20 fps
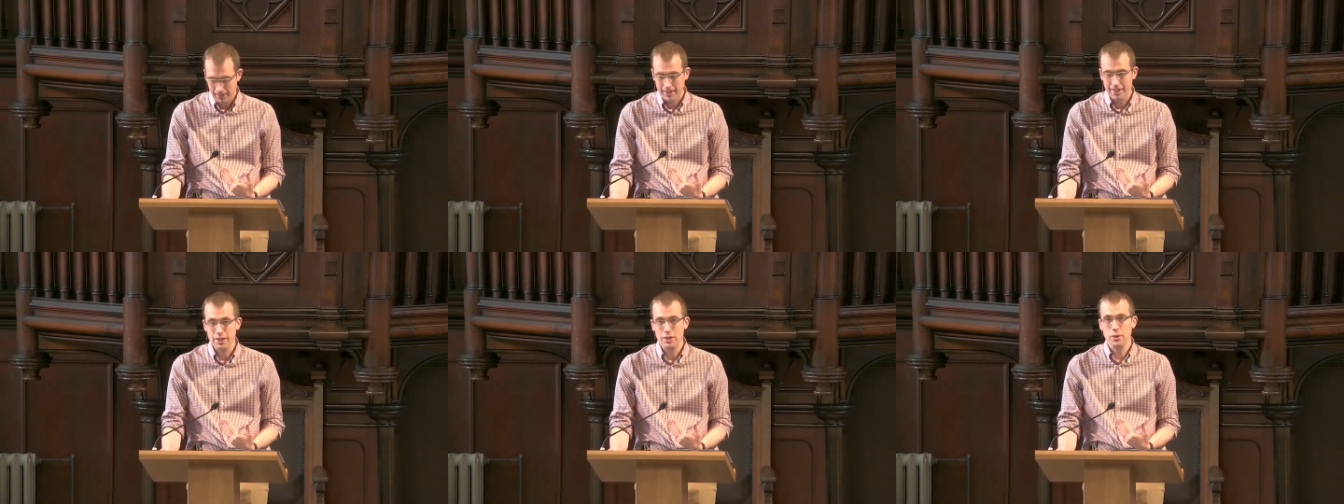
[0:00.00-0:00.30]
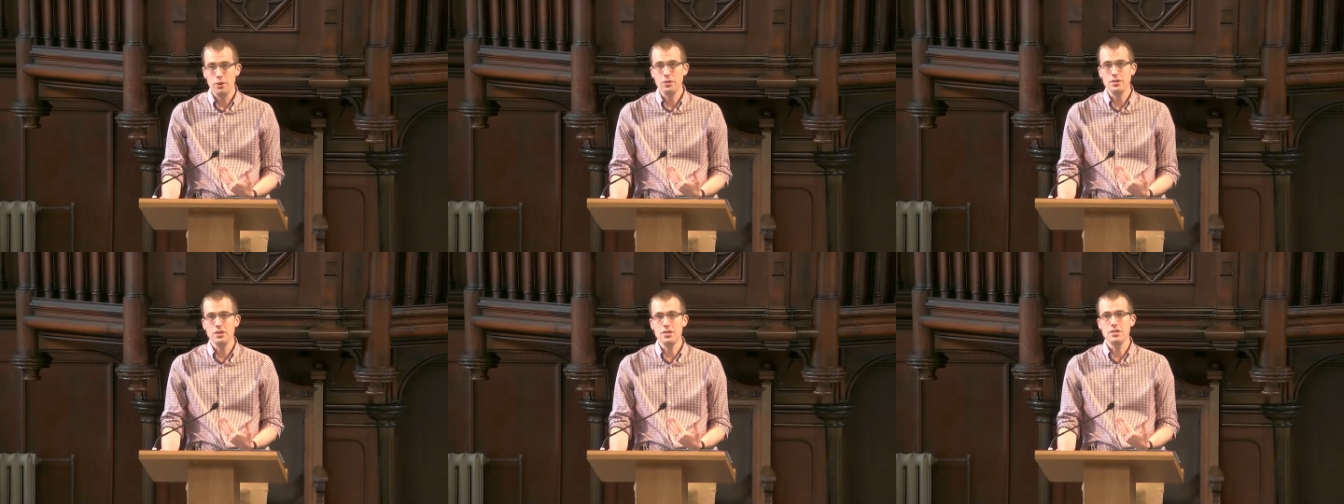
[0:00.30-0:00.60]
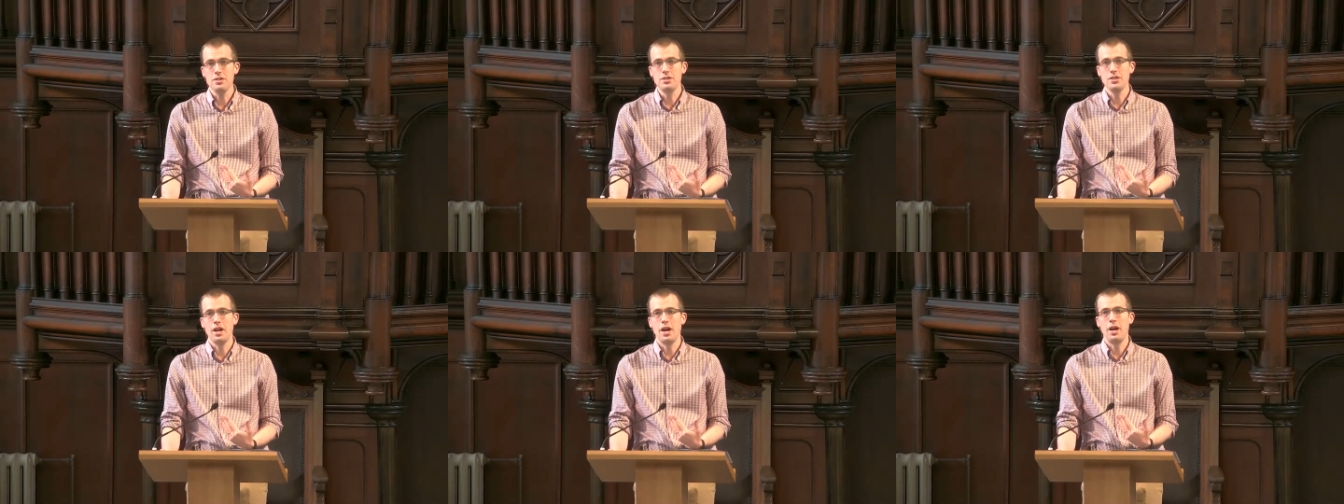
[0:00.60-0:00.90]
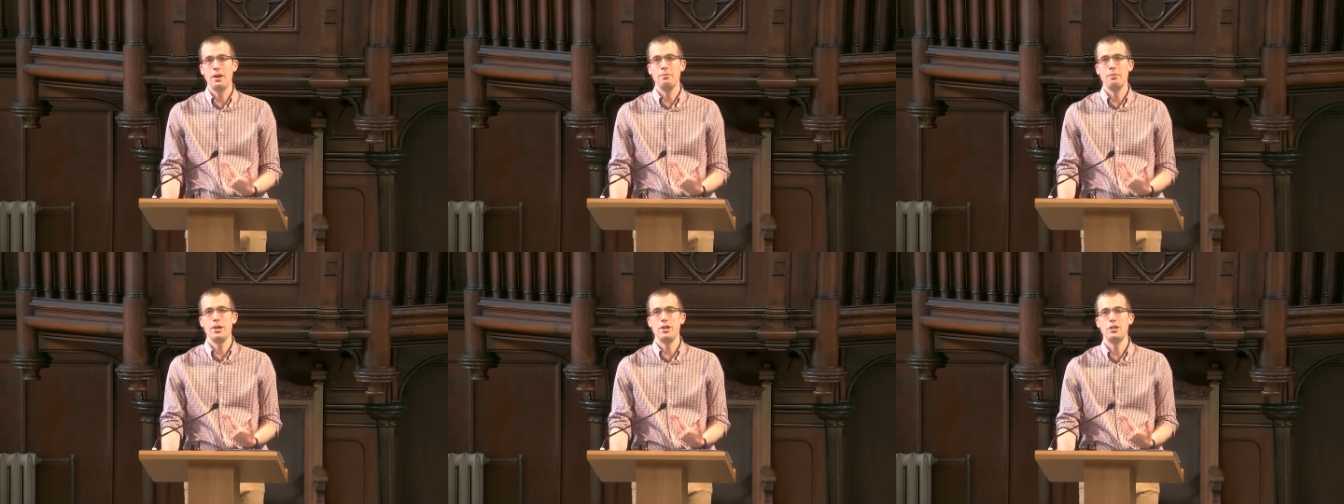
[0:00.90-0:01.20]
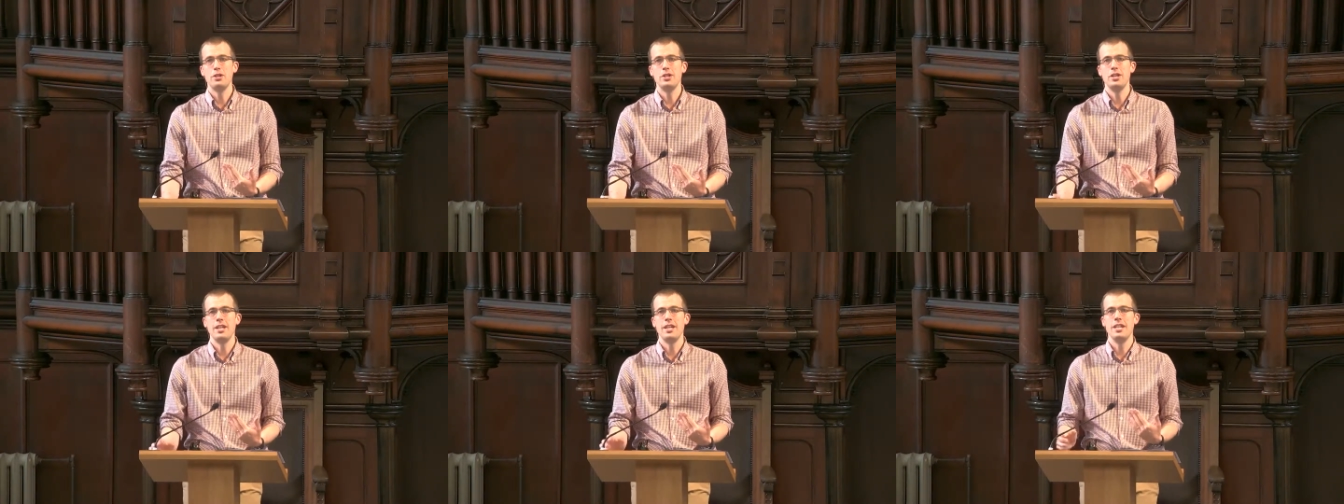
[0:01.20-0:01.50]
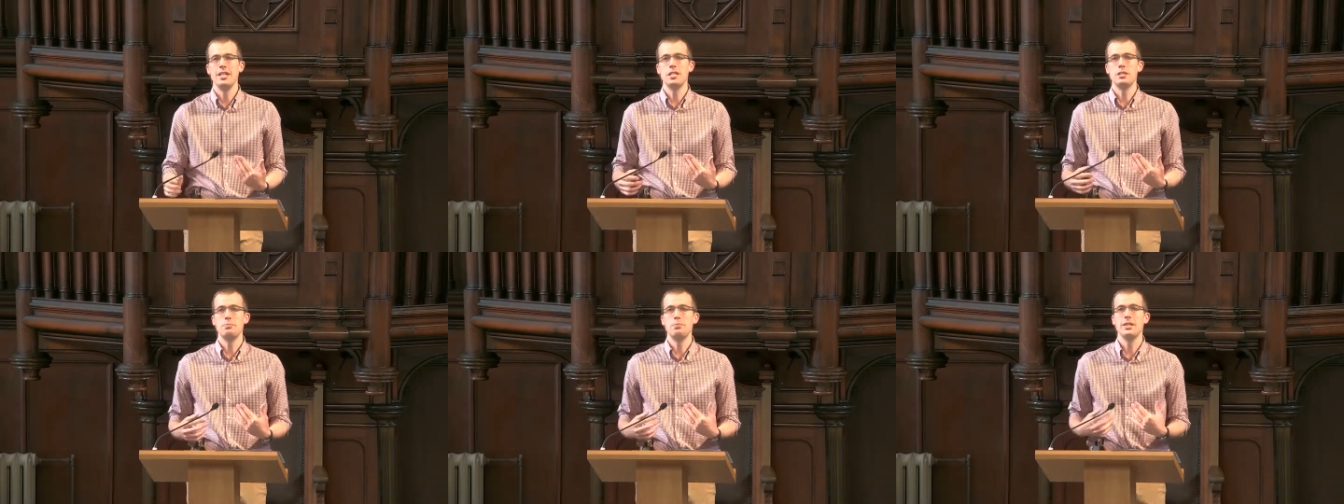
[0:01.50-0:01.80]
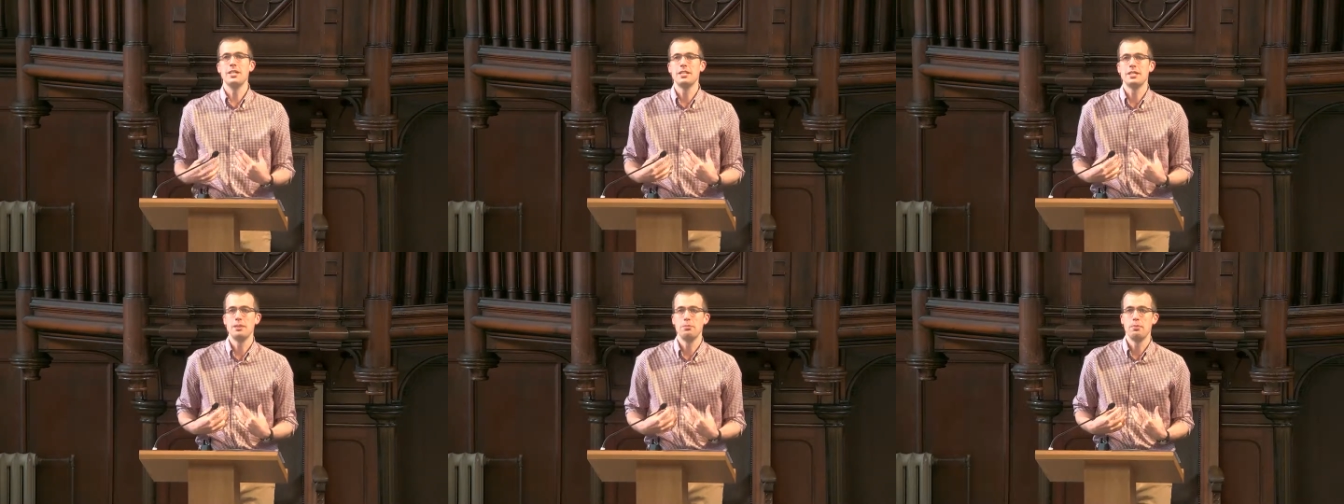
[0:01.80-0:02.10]
Notice how much he
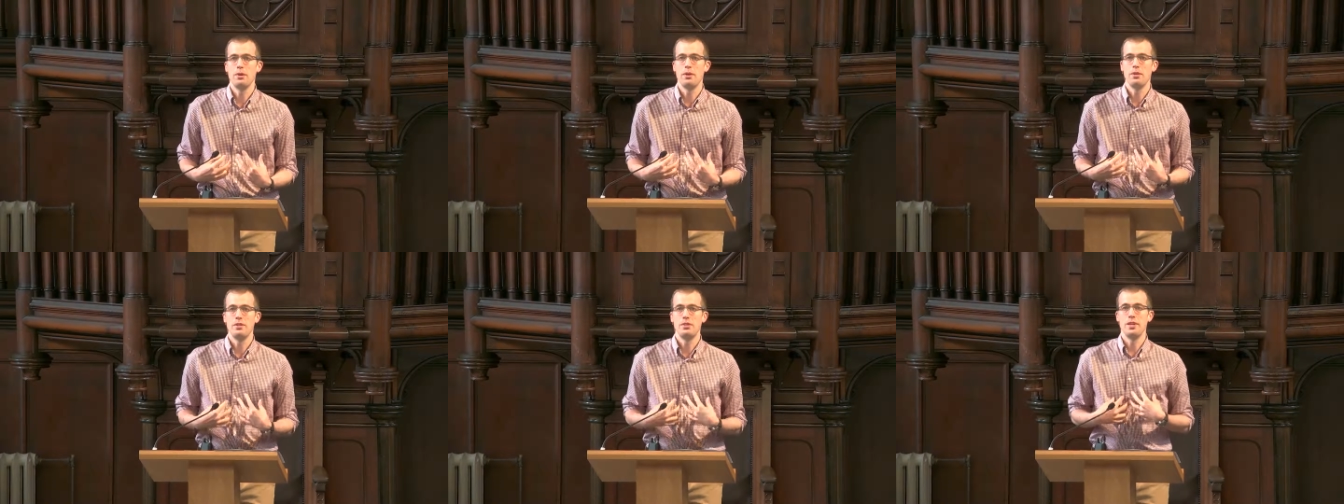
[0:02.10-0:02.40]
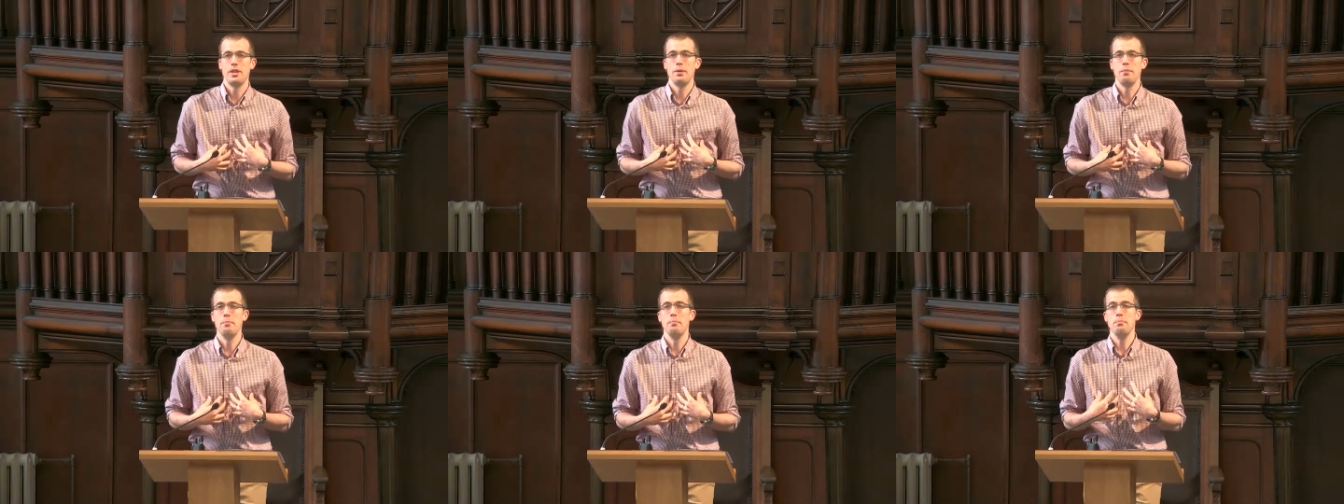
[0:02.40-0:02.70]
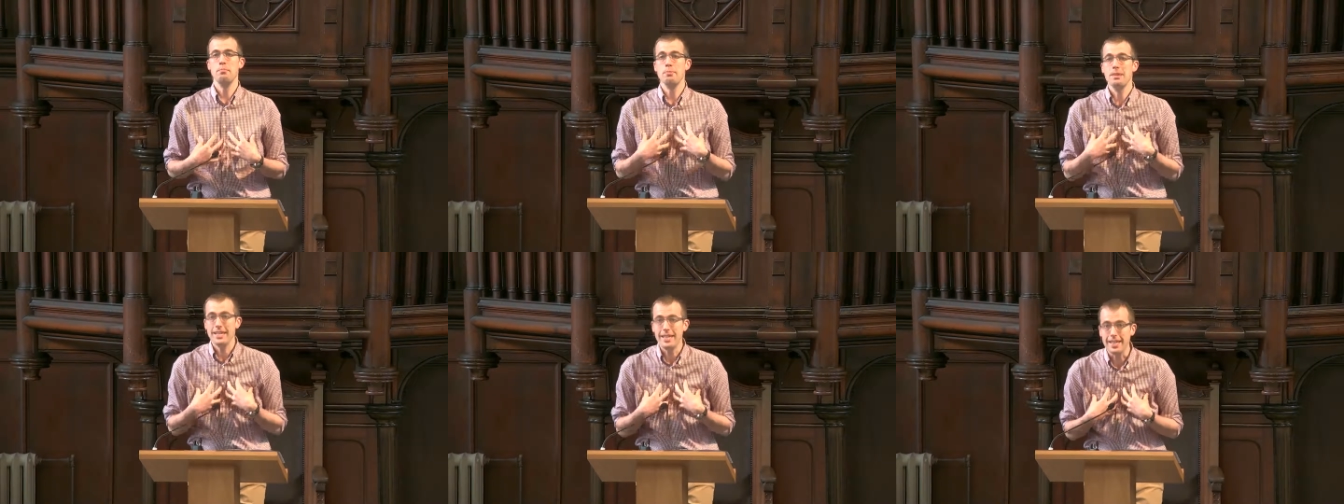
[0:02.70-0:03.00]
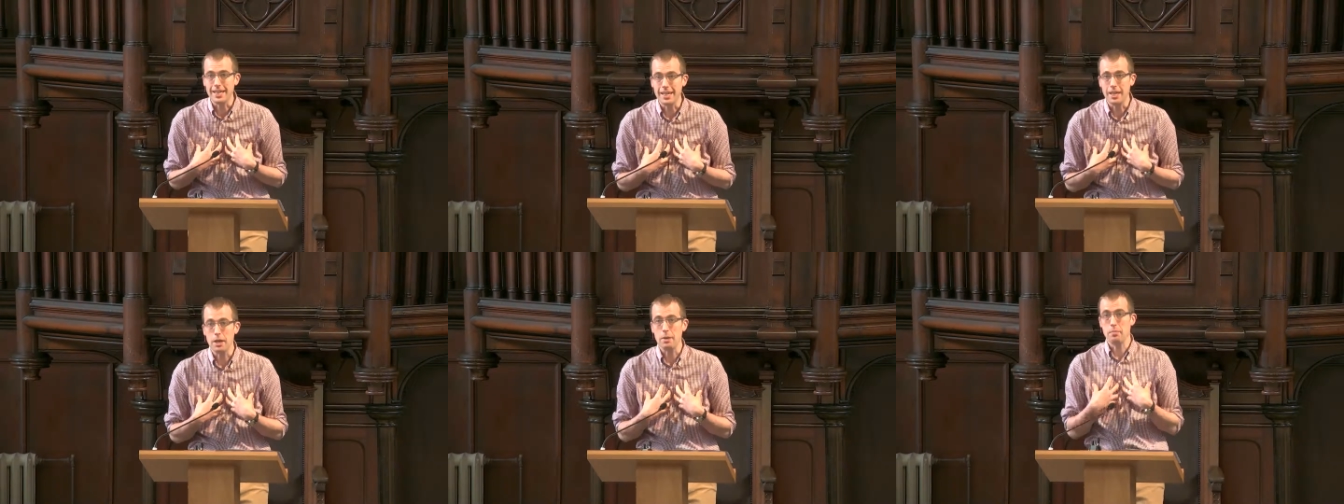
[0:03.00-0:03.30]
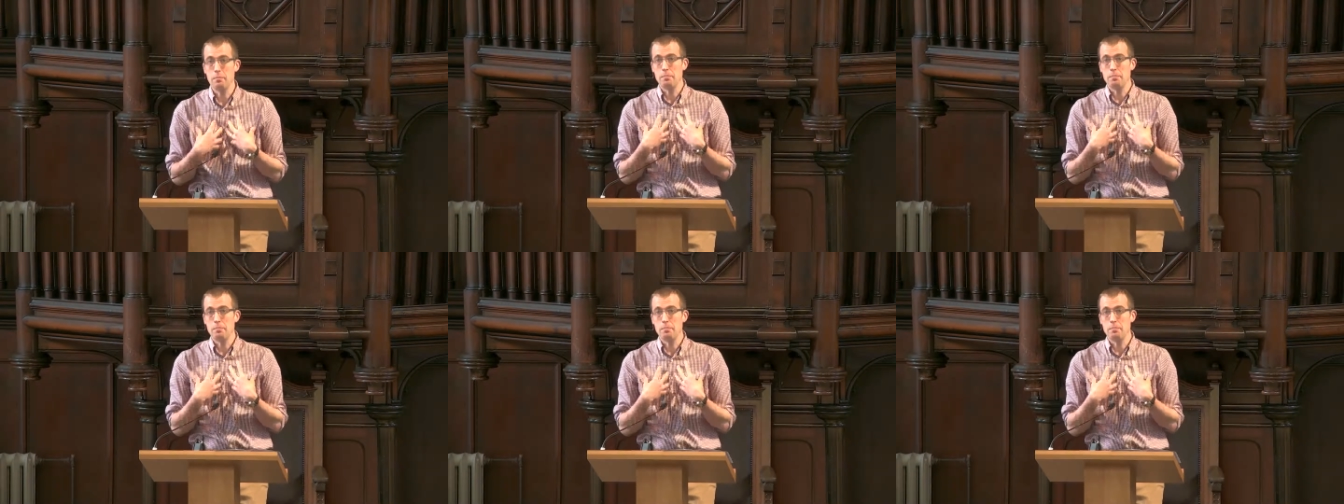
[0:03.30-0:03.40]
speaks about me,